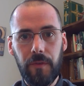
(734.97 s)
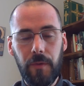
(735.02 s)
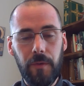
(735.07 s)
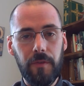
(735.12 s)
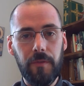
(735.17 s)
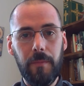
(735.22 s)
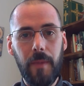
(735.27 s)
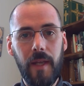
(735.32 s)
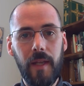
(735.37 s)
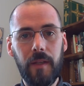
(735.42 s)

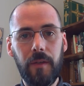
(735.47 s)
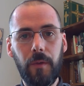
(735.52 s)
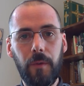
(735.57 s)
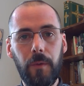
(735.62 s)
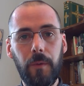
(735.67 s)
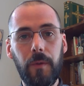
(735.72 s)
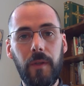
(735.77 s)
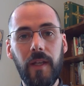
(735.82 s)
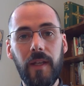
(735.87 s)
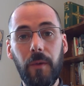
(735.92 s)
those men
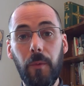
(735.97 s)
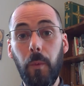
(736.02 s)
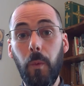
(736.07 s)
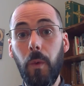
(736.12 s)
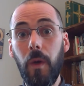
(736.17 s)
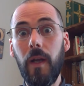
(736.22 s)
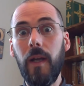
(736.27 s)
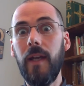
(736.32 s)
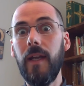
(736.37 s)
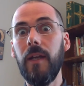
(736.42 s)
who did
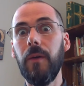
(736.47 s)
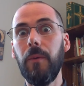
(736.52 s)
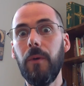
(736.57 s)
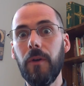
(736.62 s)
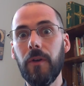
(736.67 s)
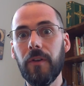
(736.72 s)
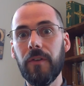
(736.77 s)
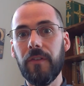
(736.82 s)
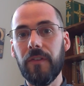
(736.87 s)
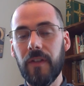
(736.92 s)
way
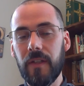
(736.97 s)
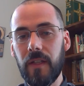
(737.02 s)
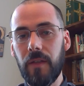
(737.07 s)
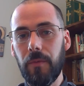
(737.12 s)
worse than